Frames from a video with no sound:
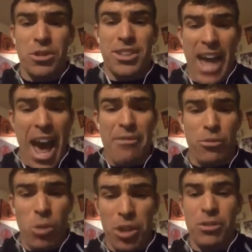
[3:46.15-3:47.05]

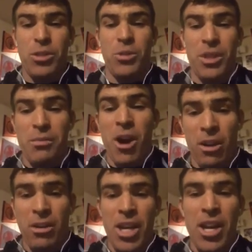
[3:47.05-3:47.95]
staff of what you're doing
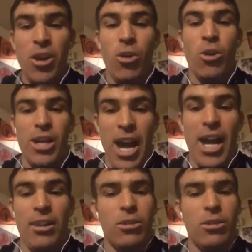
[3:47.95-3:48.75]
tomorrow or today?